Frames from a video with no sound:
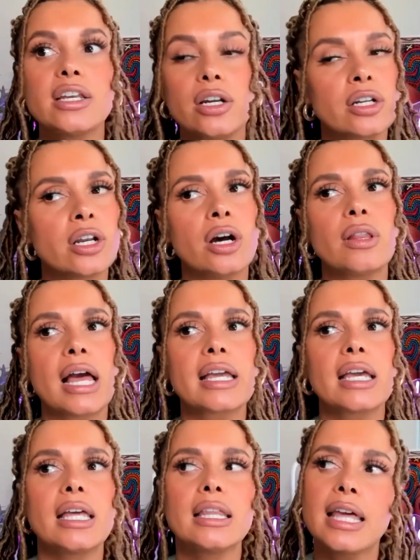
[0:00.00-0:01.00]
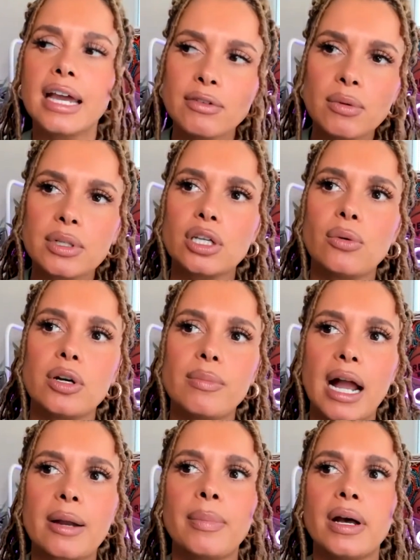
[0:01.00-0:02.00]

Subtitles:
no, like they have a rookie quarterback,